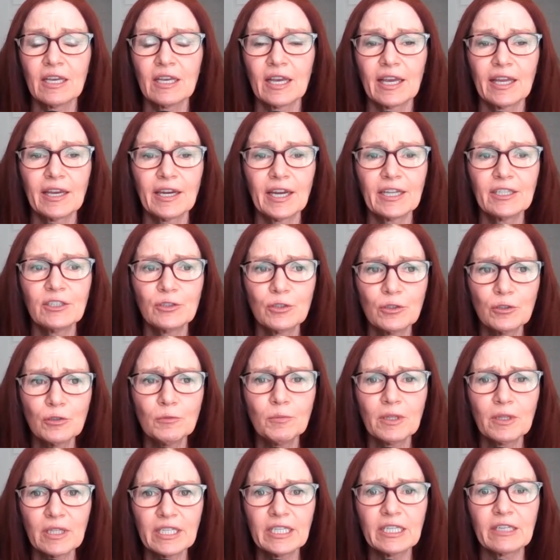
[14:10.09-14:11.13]
And I do
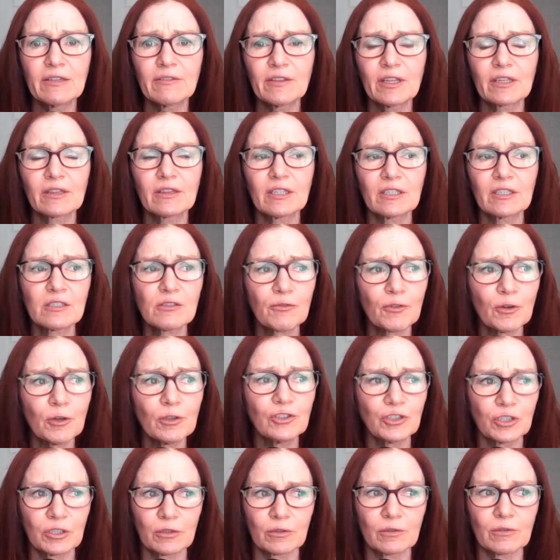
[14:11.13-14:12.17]
believe that this
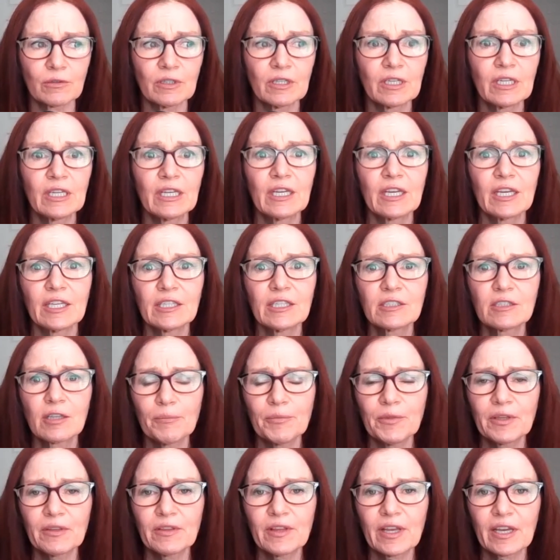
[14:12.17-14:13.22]
virtue is
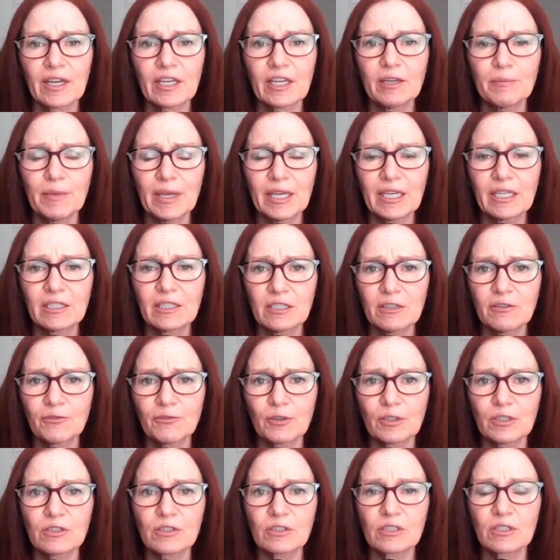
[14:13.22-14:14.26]
something that can make a
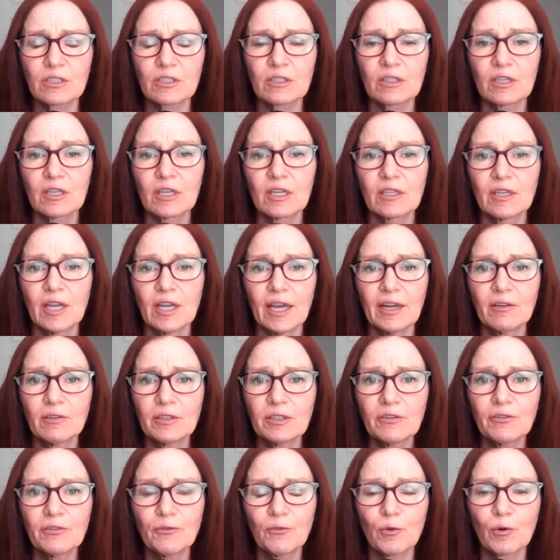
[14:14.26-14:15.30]
difference, not
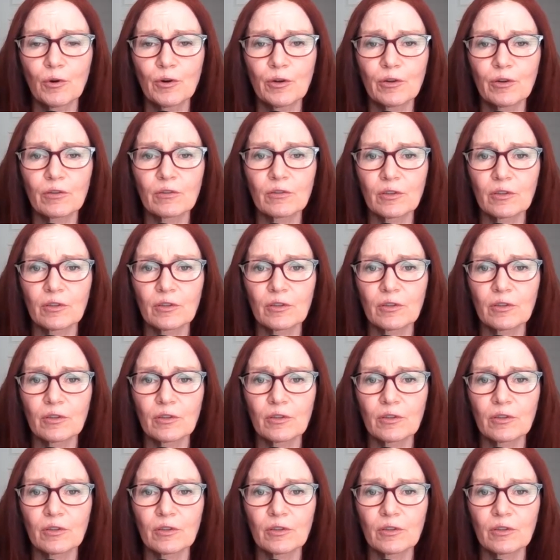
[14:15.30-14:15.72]
only for